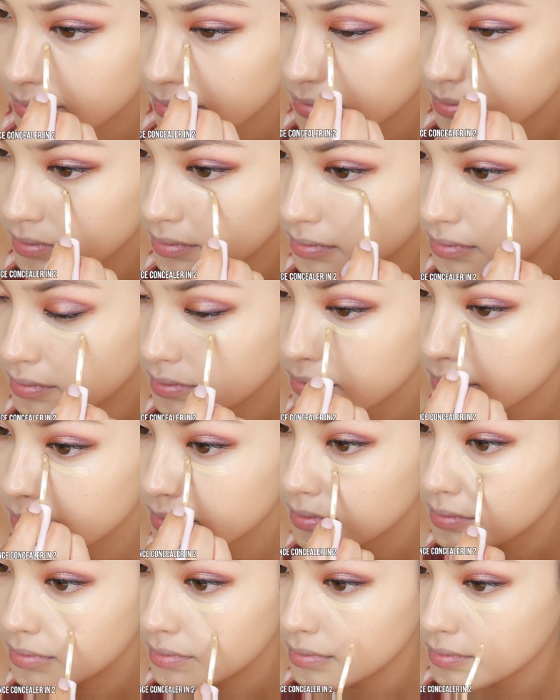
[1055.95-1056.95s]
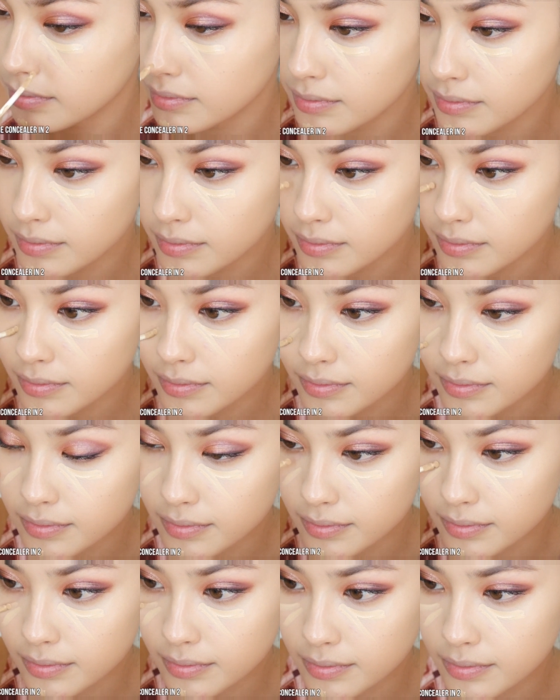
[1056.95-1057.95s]
I then used the Surprise
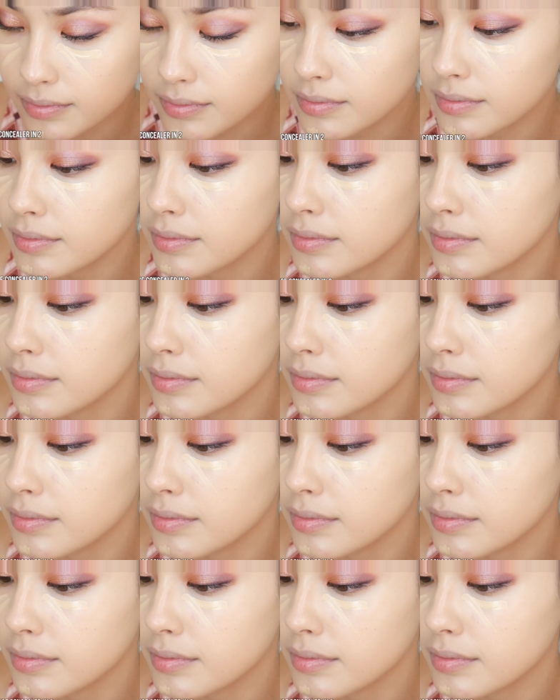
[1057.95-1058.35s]
Concealer